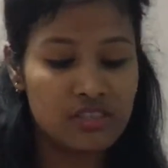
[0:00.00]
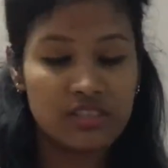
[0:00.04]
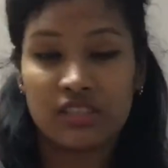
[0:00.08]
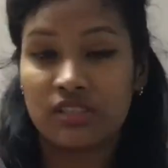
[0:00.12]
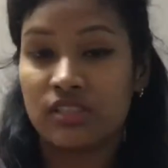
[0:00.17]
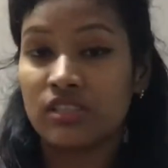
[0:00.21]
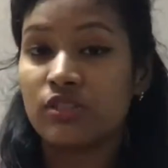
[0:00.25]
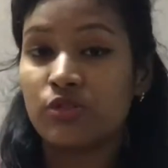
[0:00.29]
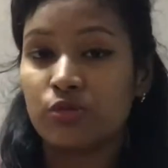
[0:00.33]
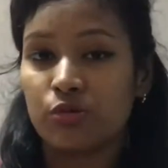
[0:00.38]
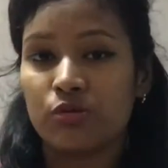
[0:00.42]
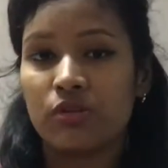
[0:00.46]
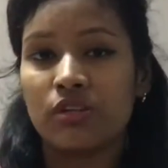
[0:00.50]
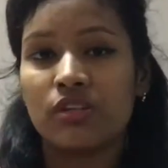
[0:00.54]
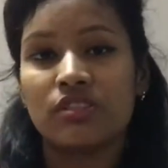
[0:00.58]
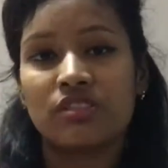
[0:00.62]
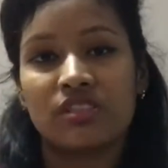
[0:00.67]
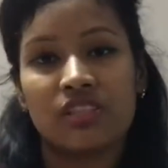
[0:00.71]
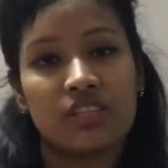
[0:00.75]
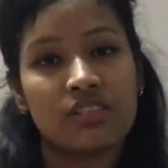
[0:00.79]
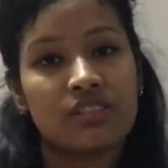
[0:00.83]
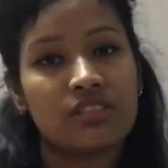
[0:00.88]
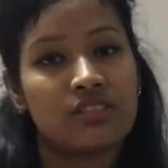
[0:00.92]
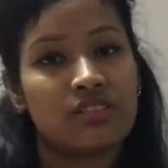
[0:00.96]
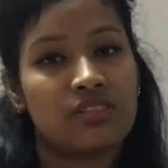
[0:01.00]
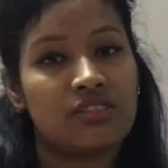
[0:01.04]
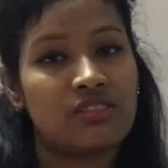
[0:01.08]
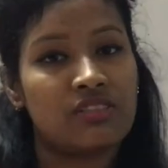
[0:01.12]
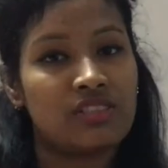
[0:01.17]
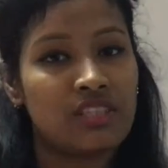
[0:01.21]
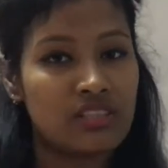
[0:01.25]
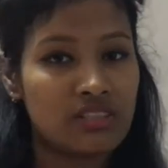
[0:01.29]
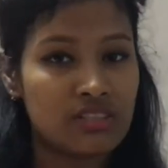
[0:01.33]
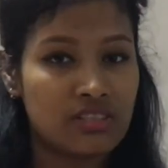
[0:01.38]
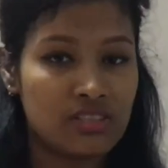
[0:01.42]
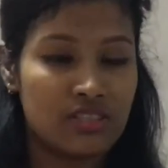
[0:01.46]
this sonar just
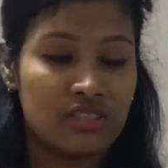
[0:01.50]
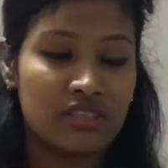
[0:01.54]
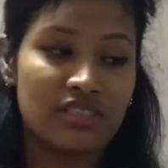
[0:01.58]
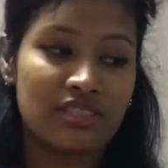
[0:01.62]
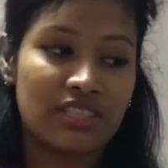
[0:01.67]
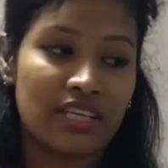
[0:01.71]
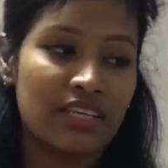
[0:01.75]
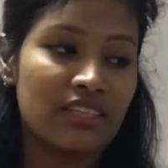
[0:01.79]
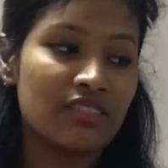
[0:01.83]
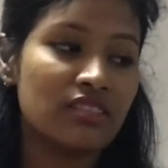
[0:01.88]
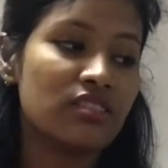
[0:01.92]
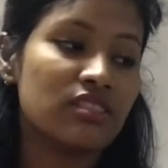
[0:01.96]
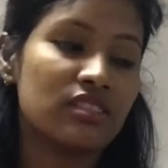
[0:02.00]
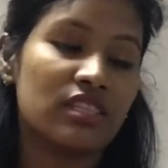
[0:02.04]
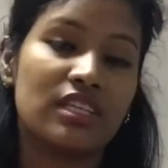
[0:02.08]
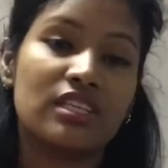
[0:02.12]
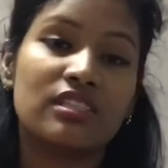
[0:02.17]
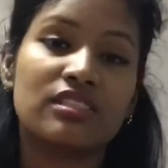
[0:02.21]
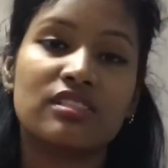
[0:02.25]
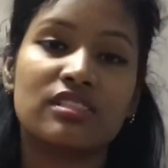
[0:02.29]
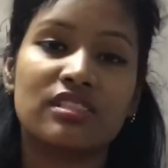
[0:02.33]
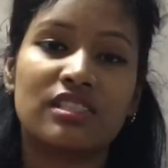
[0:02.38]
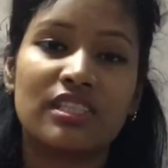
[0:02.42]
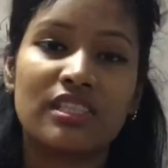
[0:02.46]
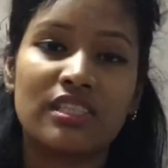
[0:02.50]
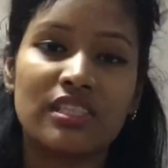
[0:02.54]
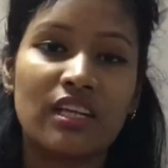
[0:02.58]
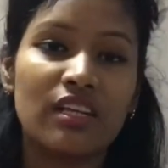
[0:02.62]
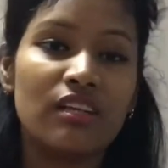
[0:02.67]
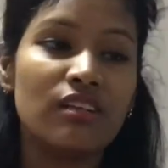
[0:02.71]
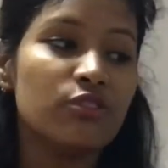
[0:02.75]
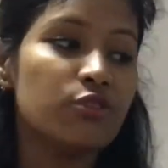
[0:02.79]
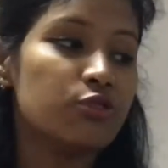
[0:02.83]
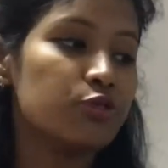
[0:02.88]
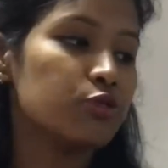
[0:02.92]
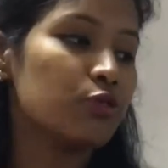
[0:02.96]
sends its
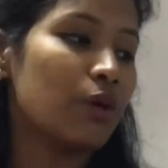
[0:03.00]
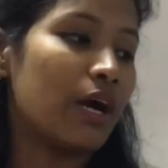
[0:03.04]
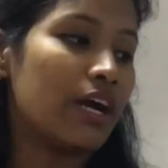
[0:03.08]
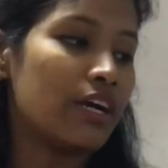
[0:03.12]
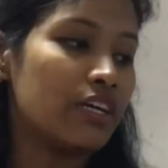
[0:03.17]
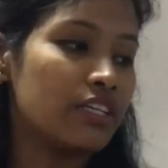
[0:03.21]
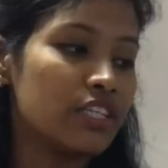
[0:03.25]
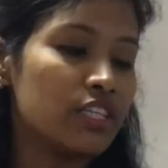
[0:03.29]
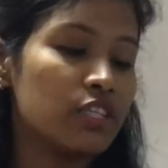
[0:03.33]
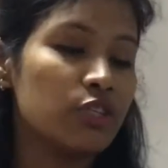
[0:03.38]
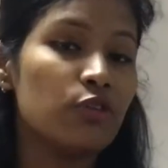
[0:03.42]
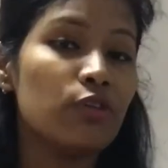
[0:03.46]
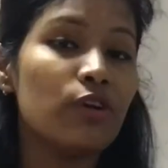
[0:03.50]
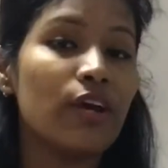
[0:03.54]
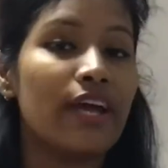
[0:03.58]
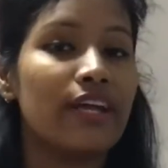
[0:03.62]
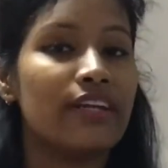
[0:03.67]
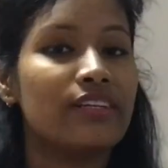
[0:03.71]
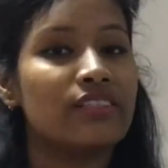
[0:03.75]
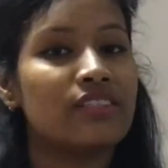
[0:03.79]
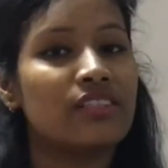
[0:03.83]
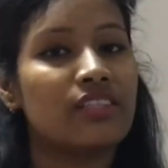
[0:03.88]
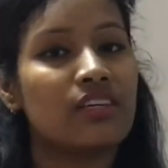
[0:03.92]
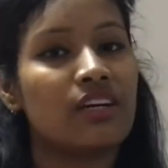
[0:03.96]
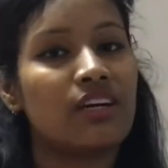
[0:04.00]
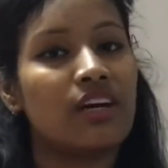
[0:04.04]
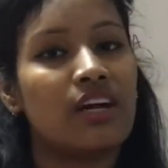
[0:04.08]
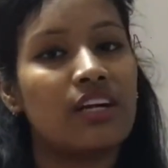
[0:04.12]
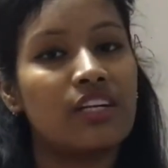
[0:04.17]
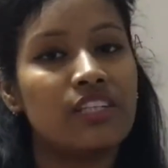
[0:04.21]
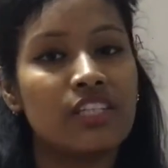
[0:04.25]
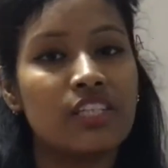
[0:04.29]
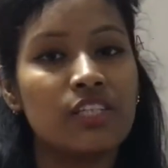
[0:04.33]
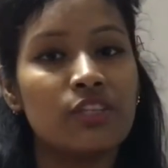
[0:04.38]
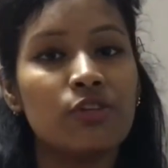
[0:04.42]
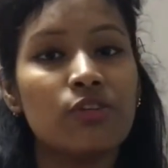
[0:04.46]
signal to Arduino, and the
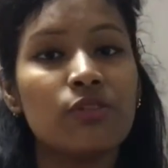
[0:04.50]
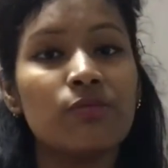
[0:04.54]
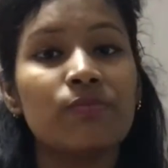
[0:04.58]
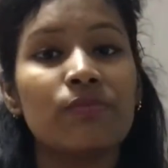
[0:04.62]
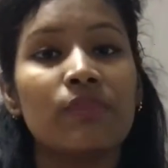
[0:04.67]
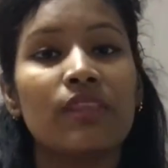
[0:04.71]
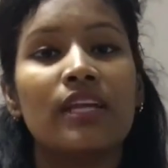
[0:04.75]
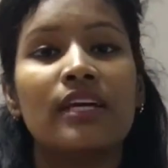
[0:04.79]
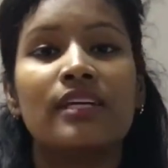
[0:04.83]
Arduino